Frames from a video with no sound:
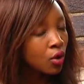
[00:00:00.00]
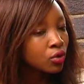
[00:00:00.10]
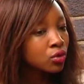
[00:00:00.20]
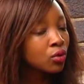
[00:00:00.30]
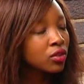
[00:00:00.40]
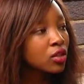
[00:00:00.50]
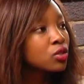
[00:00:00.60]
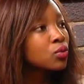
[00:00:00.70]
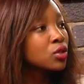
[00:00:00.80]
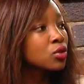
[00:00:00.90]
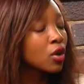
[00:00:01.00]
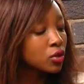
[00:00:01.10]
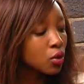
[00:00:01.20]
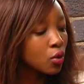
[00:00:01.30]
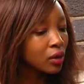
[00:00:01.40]
So this was
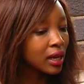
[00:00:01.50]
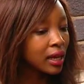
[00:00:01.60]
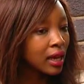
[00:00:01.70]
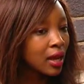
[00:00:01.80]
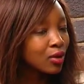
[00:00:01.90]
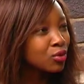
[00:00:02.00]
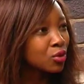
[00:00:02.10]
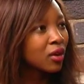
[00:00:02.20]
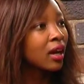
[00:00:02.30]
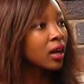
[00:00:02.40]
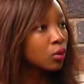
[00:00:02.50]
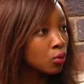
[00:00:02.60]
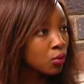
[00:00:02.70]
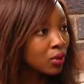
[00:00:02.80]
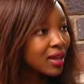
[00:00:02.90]
not only in
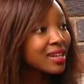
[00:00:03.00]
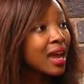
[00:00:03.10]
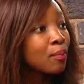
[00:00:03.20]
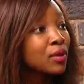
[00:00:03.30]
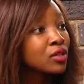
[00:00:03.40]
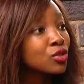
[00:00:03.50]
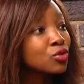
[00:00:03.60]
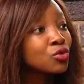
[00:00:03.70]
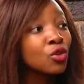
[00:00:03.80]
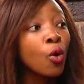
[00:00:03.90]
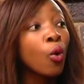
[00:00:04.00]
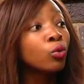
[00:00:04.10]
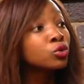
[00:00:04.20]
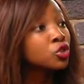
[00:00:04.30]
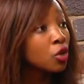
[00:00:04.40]
Toyagatlung, it happened to the
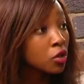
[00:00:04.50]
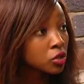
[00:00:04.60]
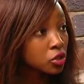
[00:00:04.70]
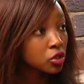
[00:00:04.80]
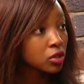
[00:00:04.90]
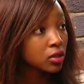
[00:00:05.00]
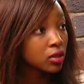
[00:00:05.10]
whole church.